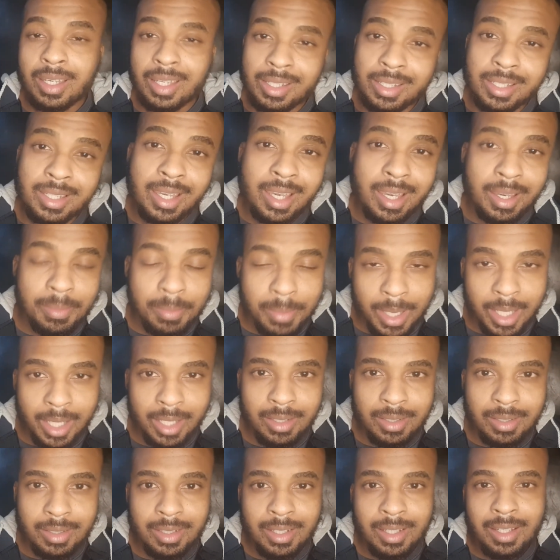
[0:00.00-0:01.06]
And yeah,
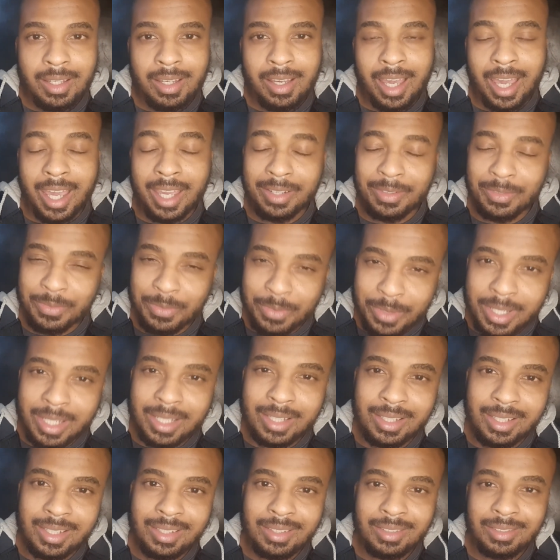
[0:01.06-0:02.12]
man, I
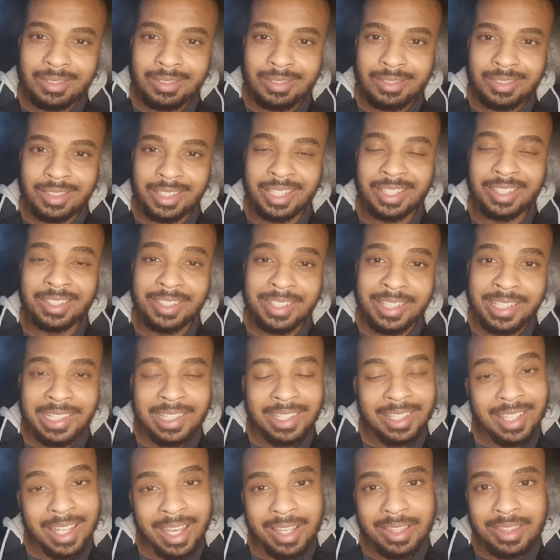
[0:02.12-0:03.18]
really
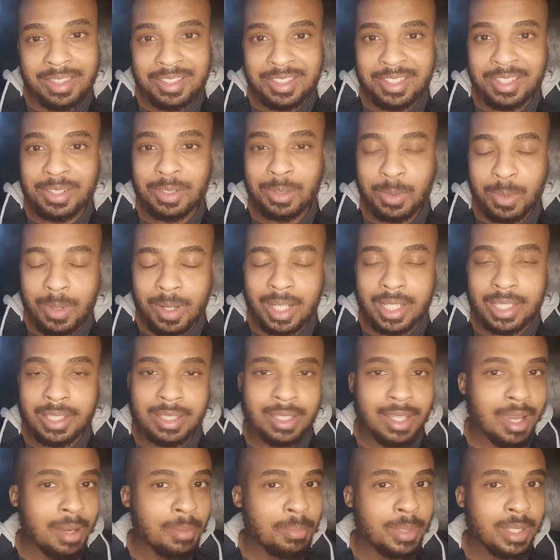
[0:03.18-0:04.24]
like this little
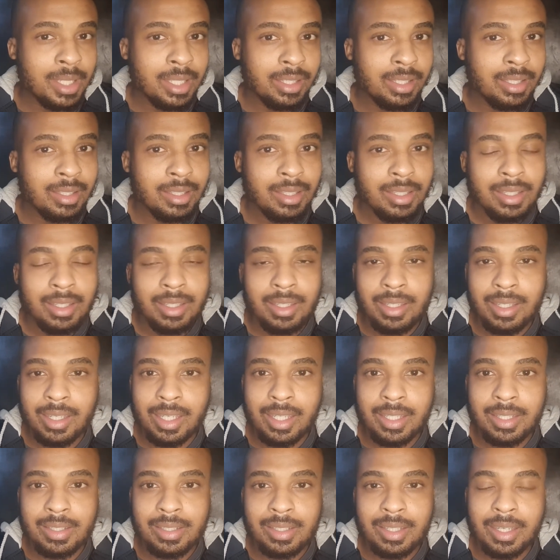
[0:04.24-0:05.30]
watch. I mean,
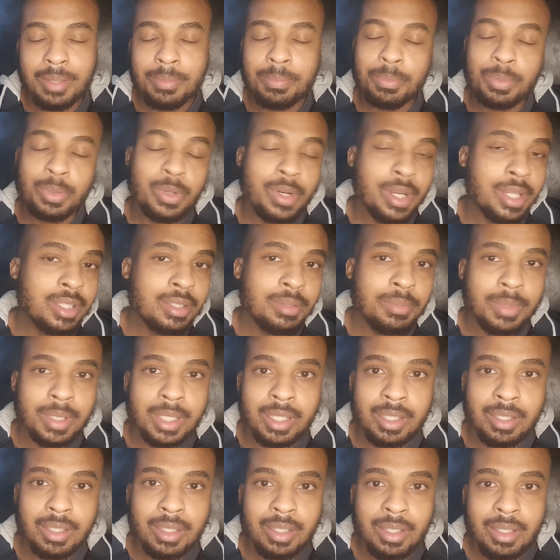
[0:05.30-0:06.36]
it impressed
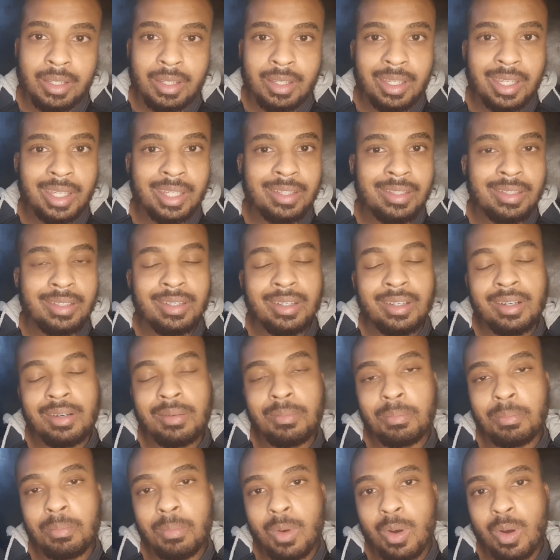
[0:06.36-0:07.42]
me in
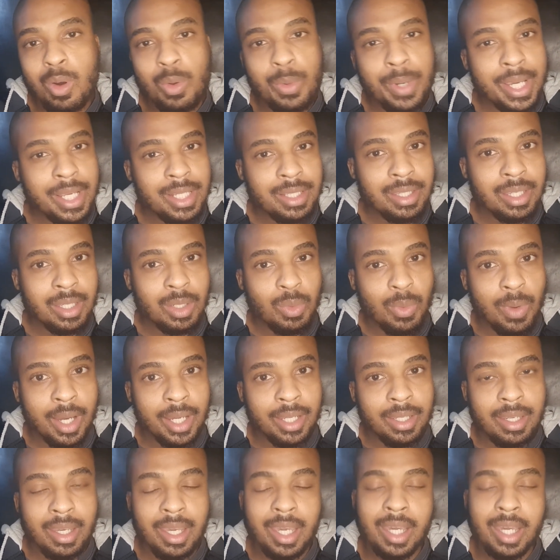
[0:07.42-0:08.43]
more ways than one.